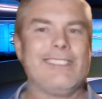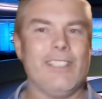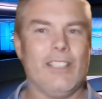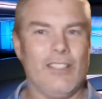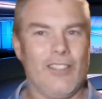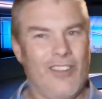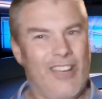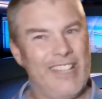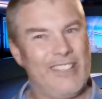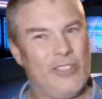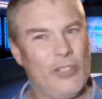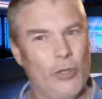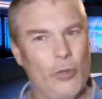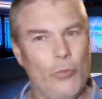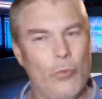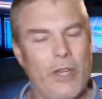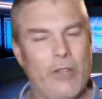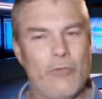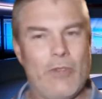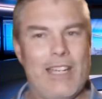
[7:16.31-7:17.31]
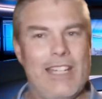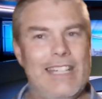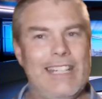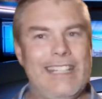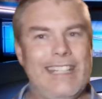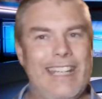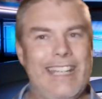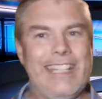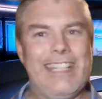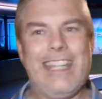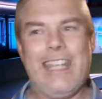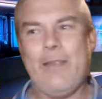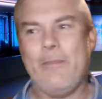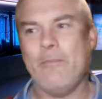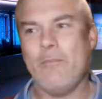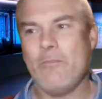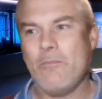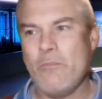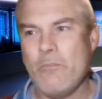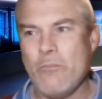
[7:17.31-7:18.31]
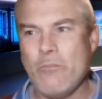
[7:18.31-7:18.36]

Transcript: that are like, do we really need him?